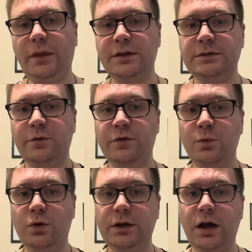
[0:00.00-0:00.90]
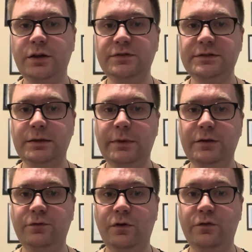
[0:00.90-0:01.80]
So if you want to kind of see me
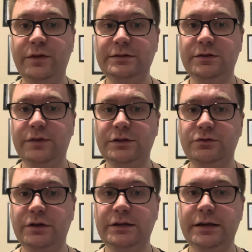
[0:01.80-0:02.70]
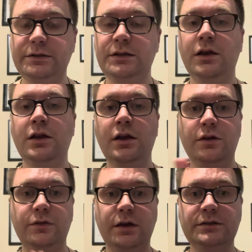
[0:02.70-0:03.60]
for face-to-face readings,
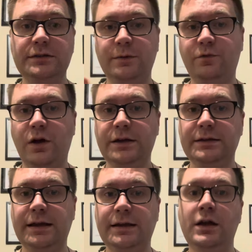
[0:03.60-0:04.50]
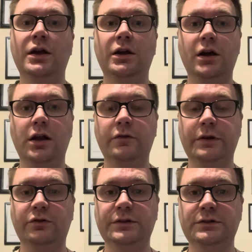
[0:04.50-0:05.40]
Thursday and Friday, Colour
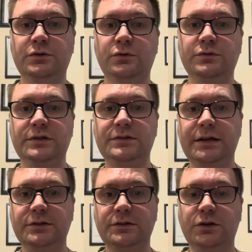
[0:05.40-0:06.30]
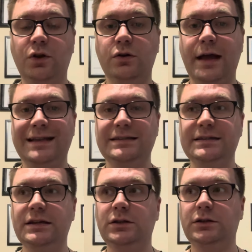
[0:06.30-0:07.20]
and Crystals, 6 o'clock
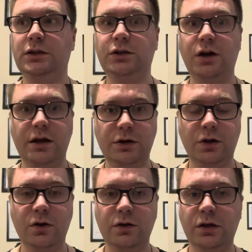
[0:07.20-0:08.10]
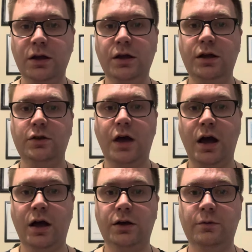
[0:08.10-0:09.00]
until 9 o'clock.
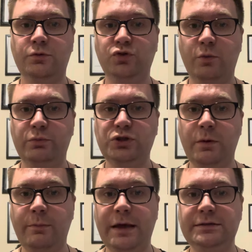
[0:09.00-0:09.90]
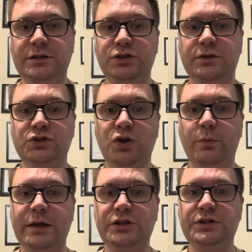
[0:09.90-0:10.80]
Drop Jo a message at the
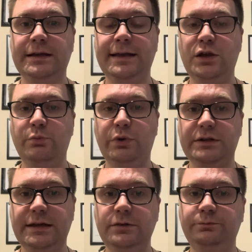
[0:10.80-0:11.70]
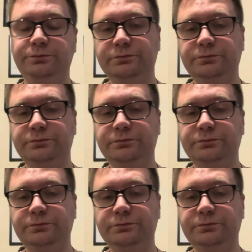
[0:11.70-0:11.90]
shop and she can get you booked in.